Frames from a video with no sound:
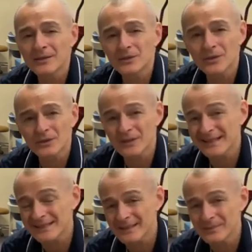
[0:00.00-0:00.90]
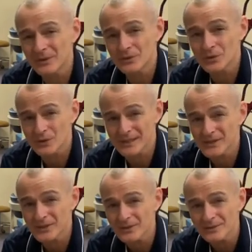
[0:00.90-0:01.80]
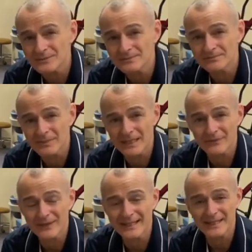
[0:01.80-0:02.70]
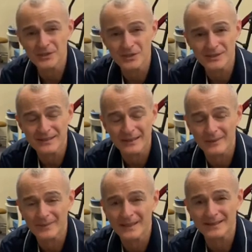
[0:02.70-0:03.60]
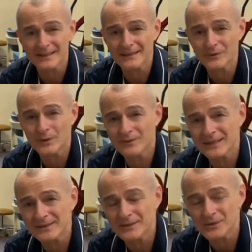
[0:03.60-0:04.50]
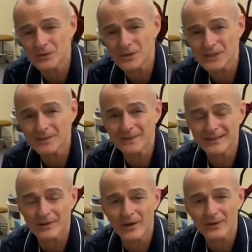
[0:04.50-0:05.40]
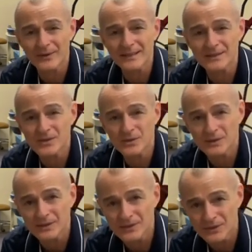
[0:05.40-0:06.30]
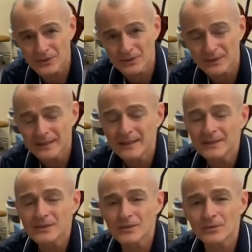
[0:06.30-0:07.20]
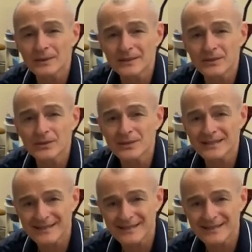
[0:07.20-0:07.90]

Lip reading: You can look at some nutritional modifications. Now, I'm not going to give you advice on nutrition, but there are things you can do to reduce